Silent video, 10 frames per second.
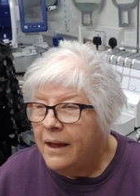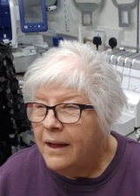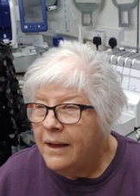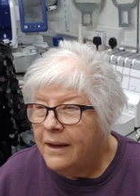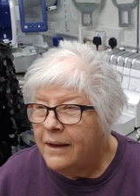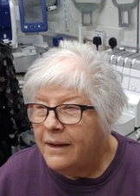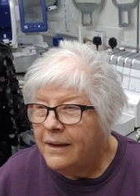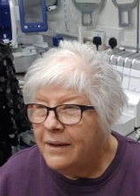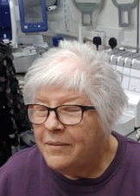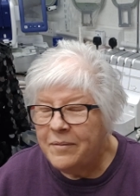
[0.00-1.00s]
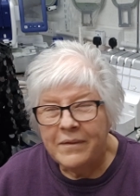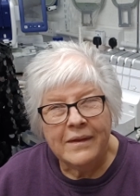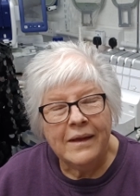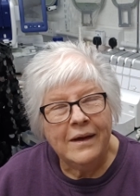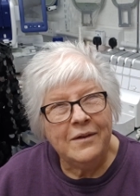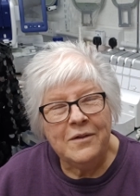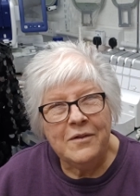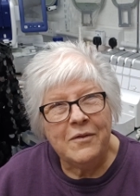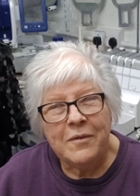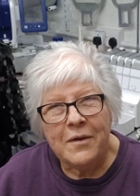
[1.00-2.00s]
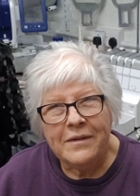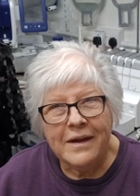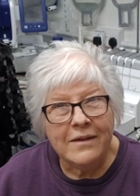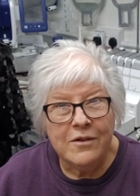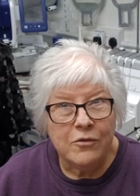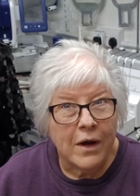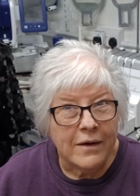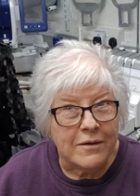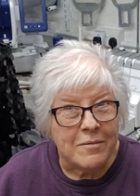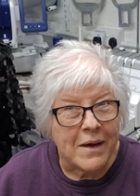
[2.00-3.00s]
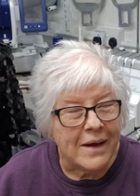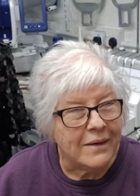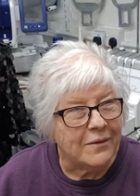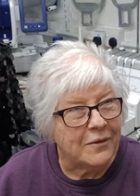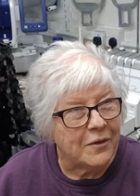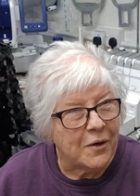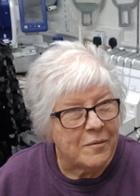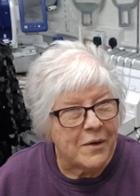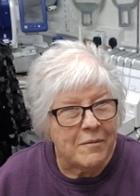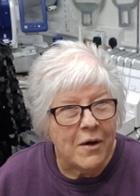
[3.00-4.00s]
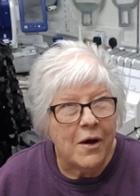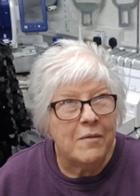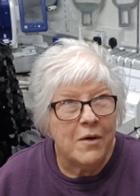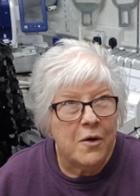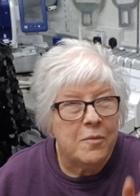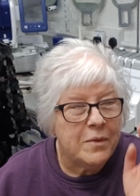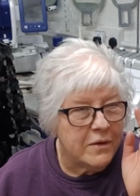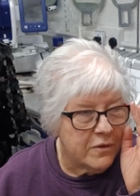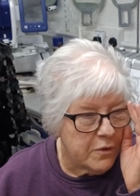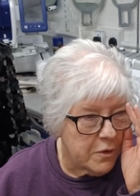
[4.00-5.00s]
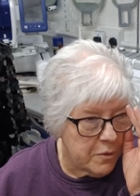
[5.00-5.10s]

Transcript: I don't know if I'm going to get these crackers made or not, but I'm hoping to.